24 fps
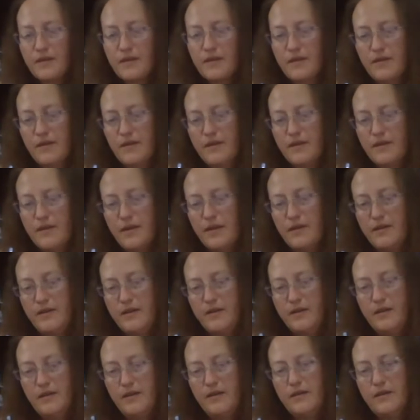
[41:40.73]
Alright,
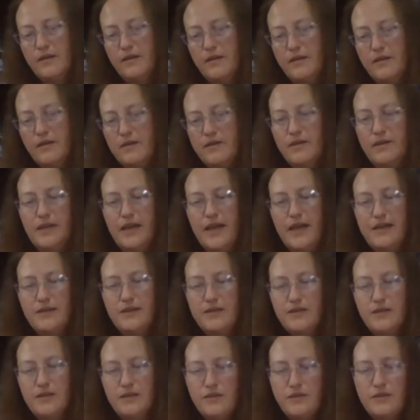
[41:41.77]
and here are the
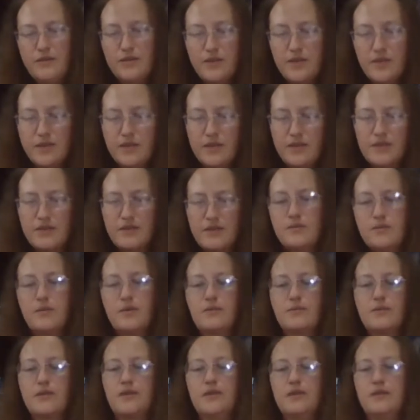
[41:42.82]
last 2 stitches where
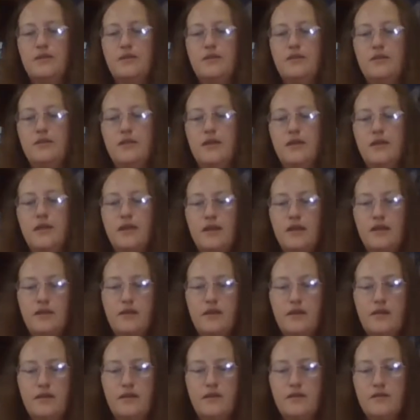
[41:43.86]
we're going to do our
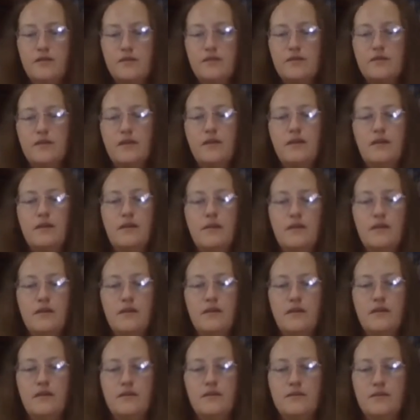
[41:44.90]
decrease.
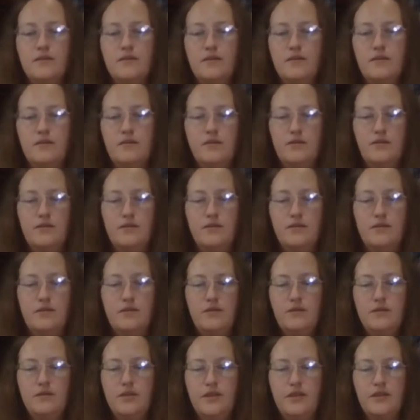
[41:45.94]
So
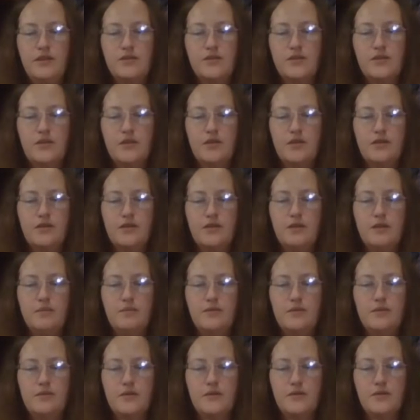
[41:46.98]
do it like you're starting a double
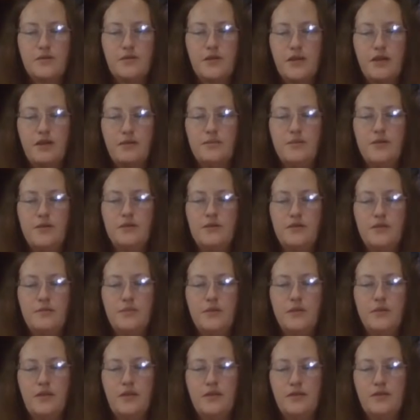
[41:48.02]
crochet, but only
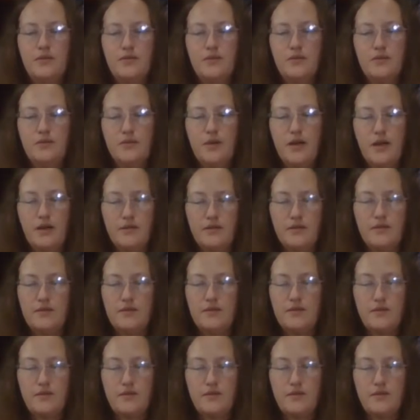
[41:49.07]
pull it through once.